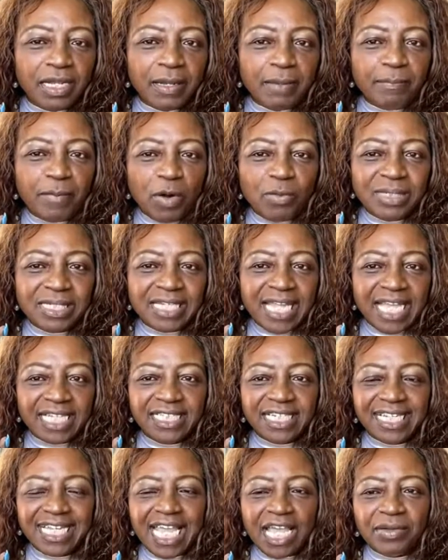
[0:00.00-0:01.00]
PROBY'S Tax
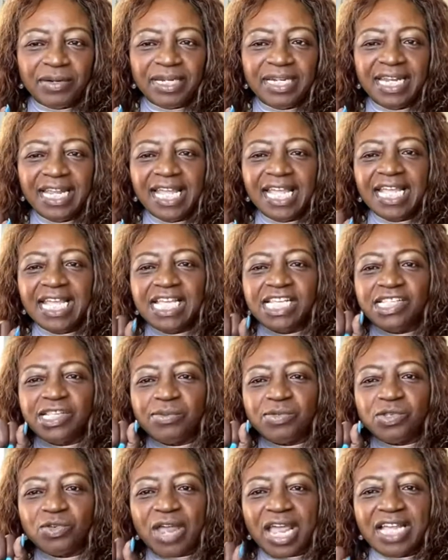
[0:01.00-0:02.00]
and Accounting.
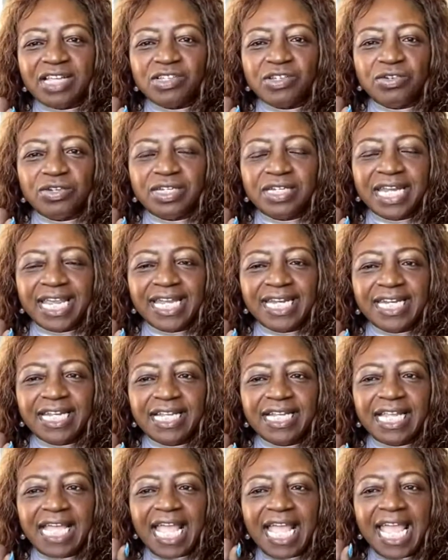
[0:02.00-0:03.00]
Subscribe to our
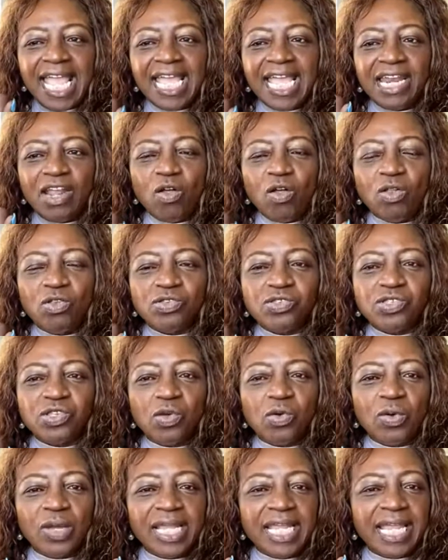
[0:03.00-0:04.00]
channel. And
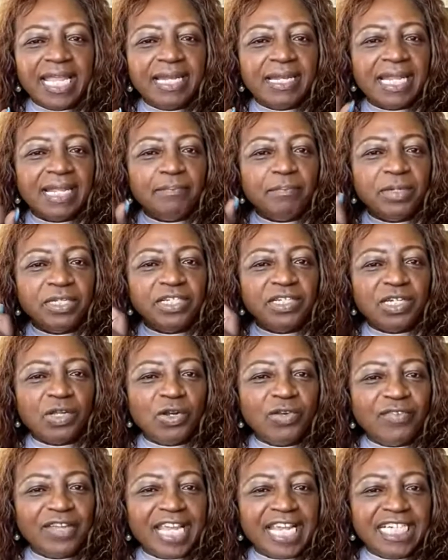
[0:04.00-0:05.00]
also, again, put your
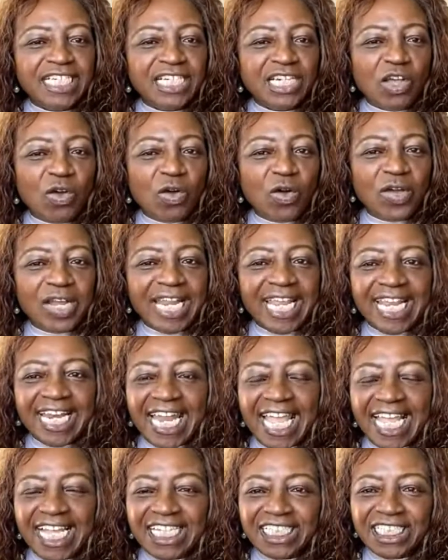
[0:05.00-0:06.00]
notification on. Hit
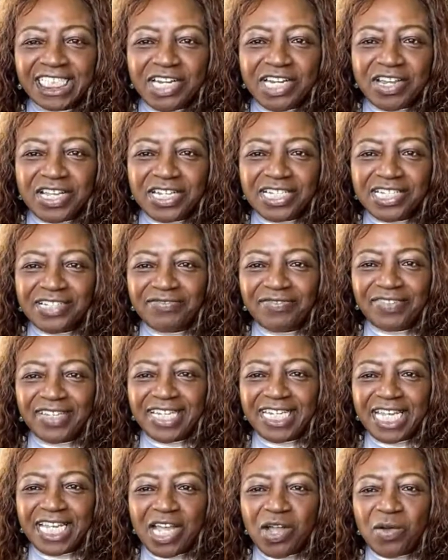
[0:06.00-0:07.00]
like and share in this
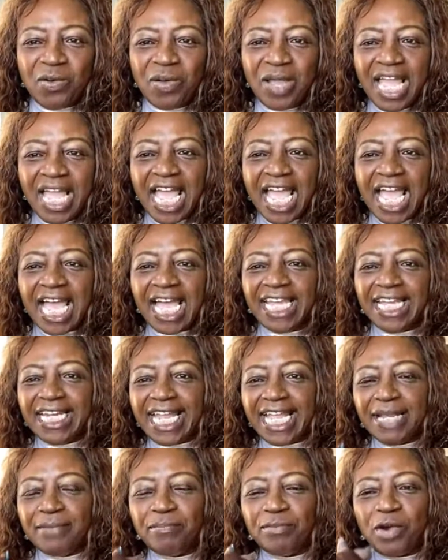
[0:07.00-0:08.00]
video.
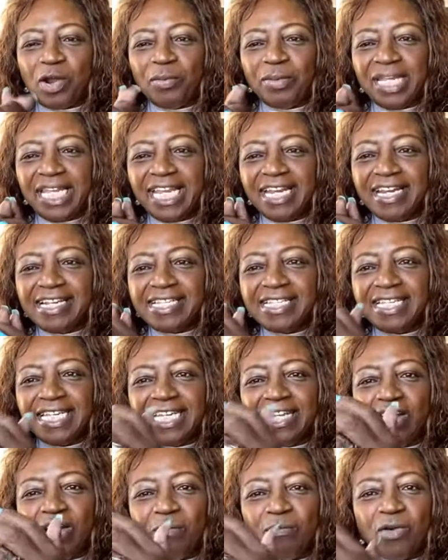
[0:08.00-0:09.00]
Elaine Proby here,
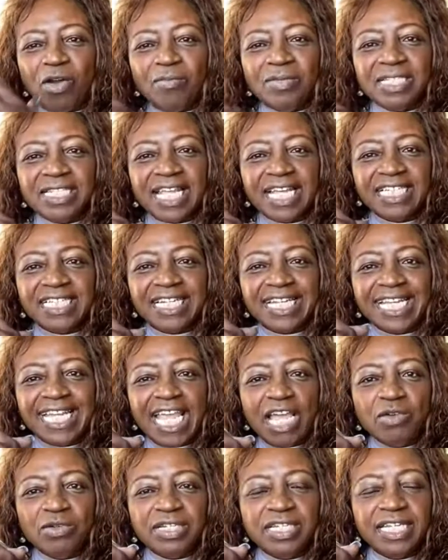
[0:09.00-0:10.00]
CEO of PROBY'S Tax and
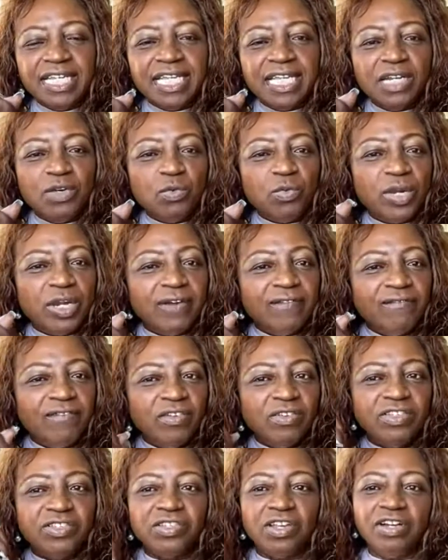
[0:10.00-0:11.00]
Accounting. We're a
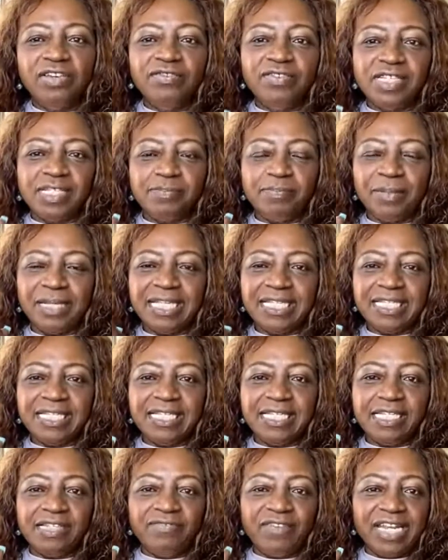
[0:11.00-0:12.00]
full-service
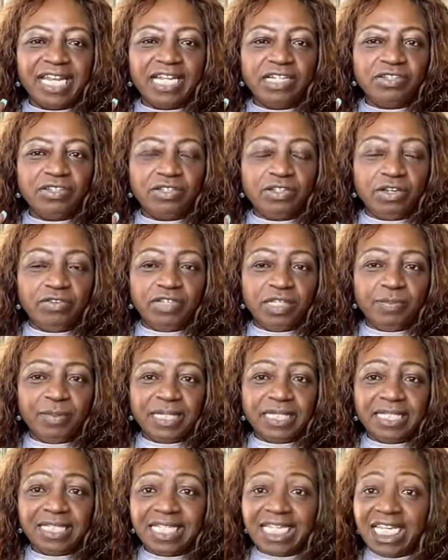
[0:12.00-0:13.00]
business, financial service
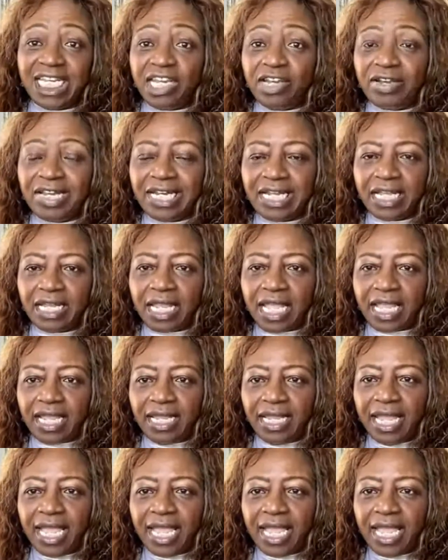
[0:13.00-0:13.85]
business here in LA.